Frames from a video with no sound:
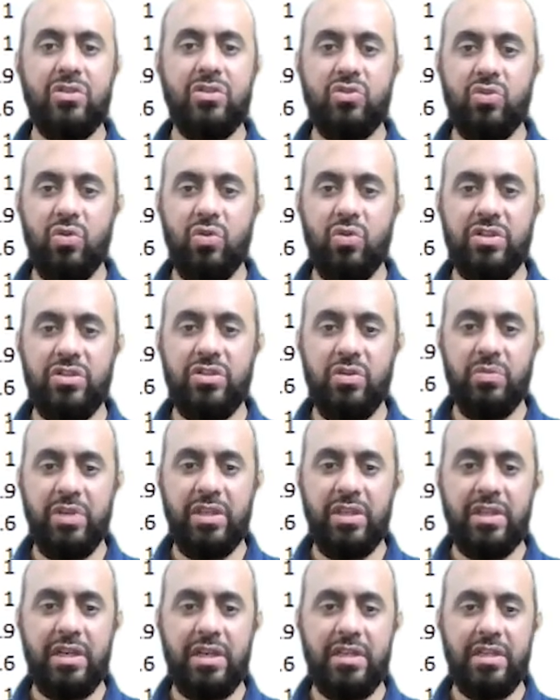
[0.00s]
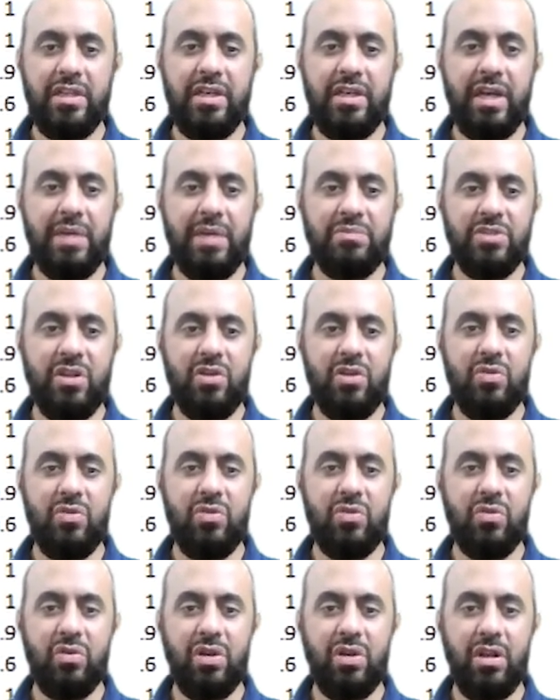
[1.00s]
So assuming that the
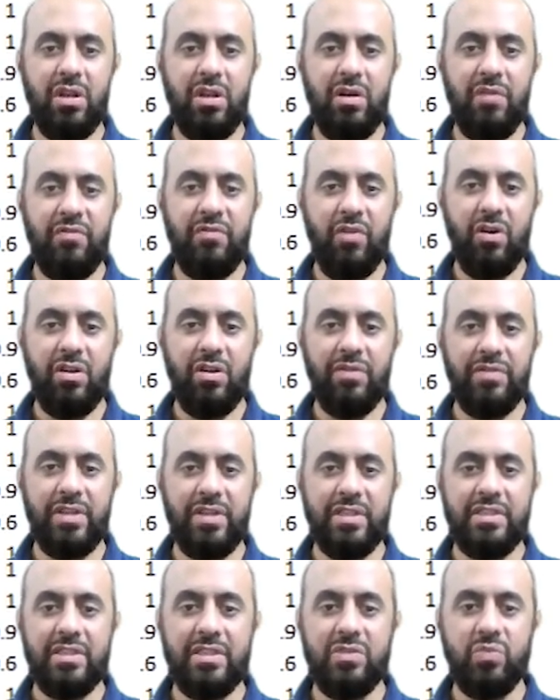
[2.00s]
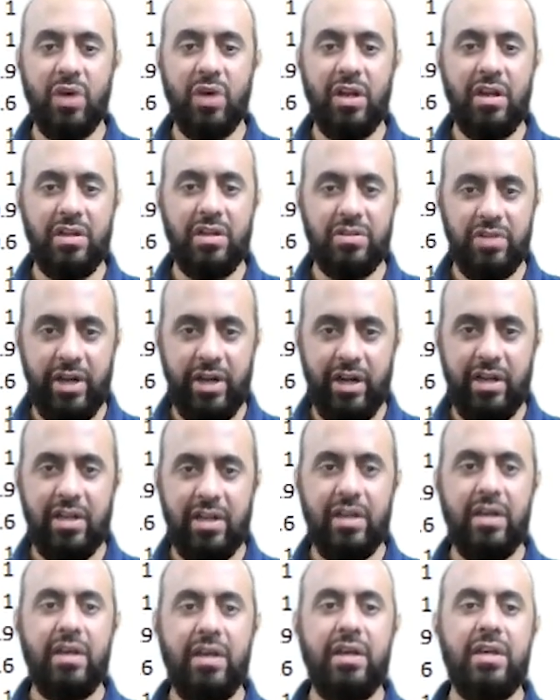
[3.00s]
absolute total of all of this is 100,
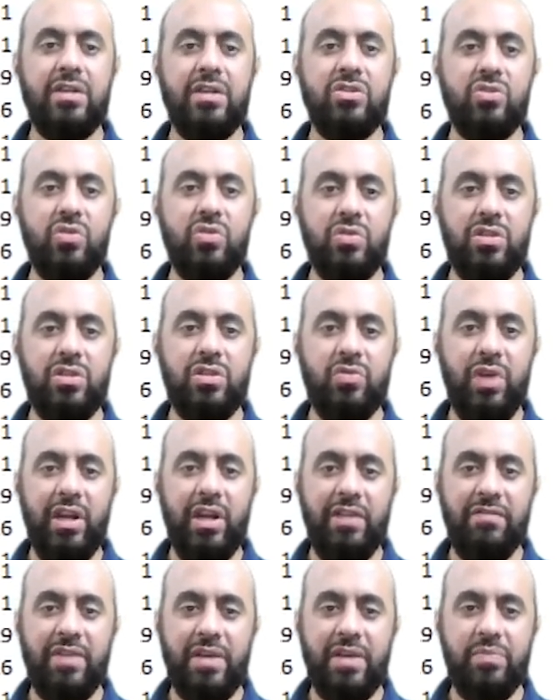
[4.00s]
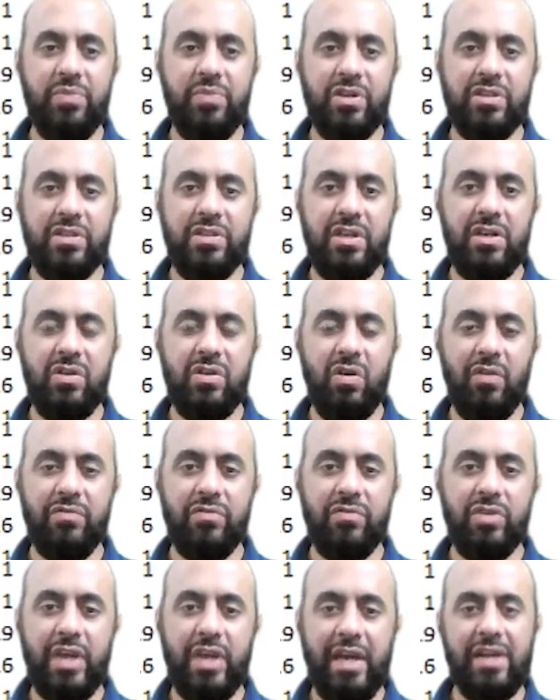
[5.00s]
so the 25%
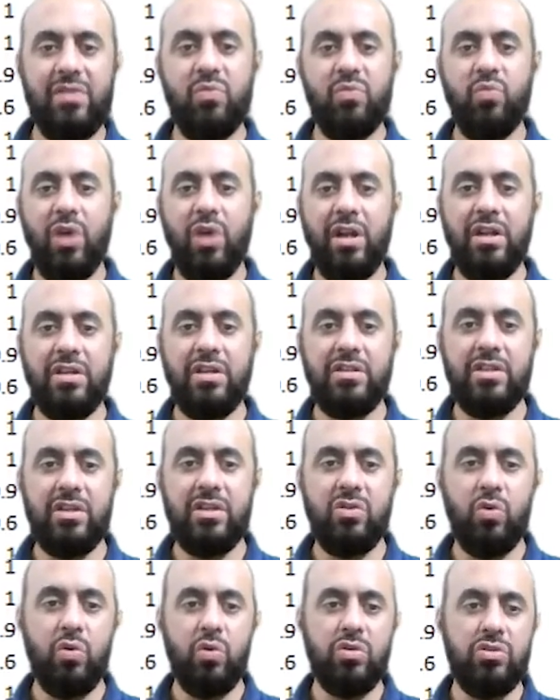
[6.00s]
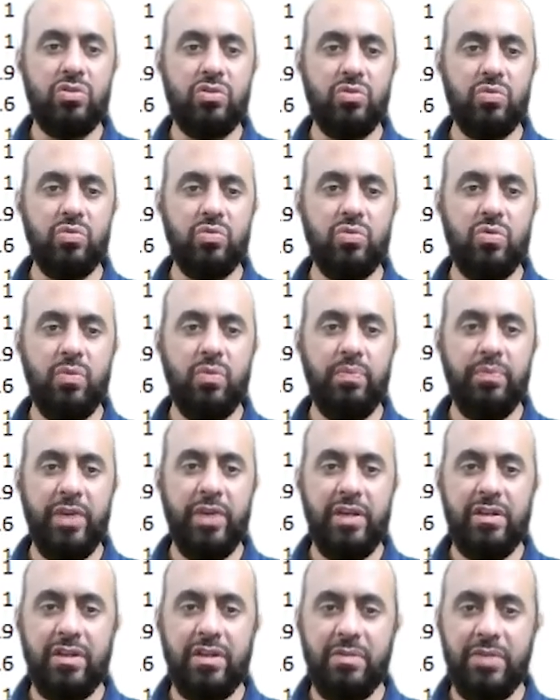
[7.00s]
of that 100 goes to
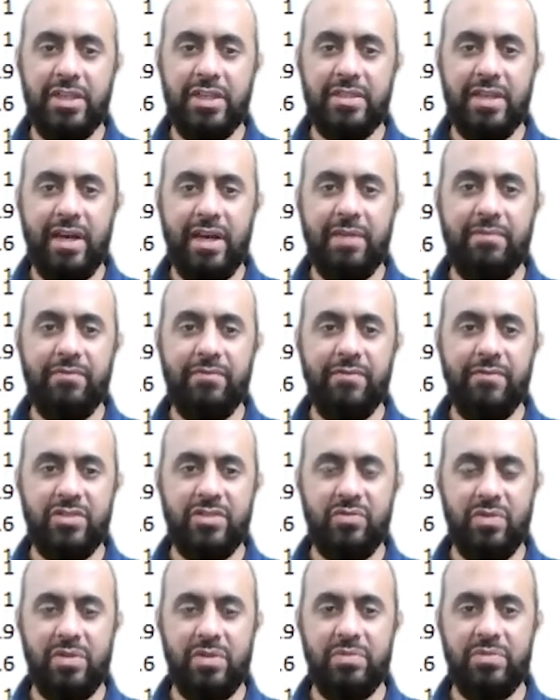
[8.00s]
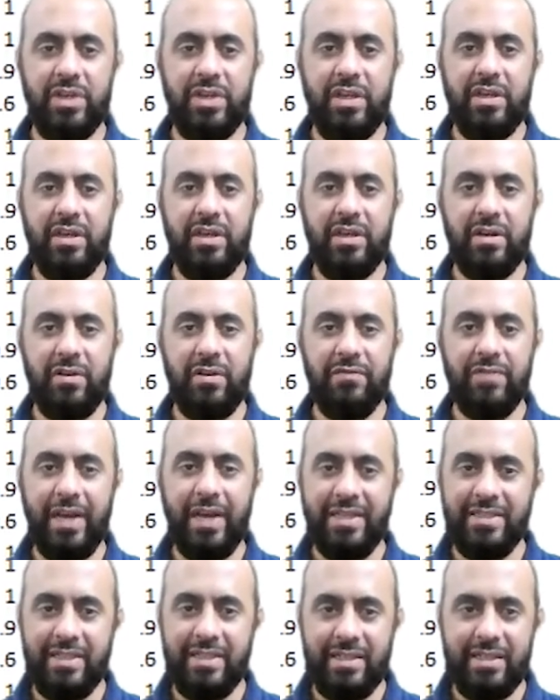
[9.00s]
midterm exam, which will be of
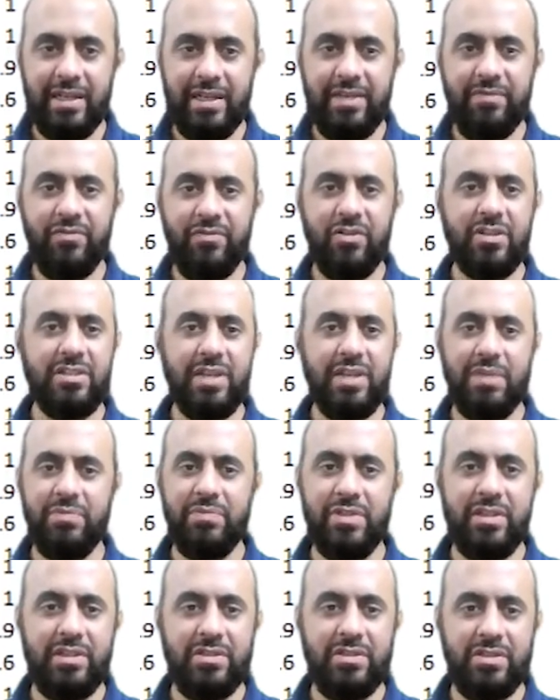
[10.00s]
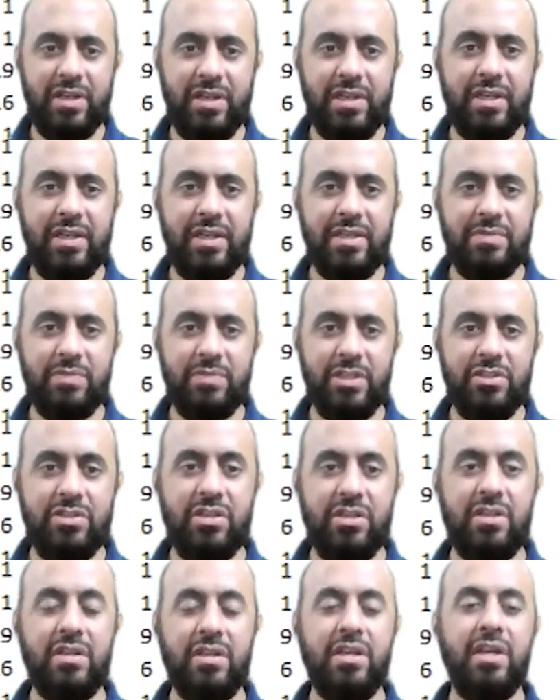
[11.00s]
essay type. For example, the instructor has
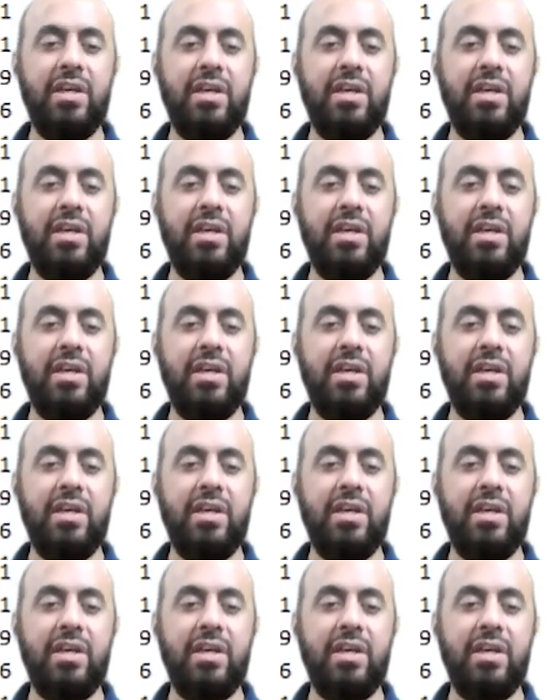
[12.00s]
mentioned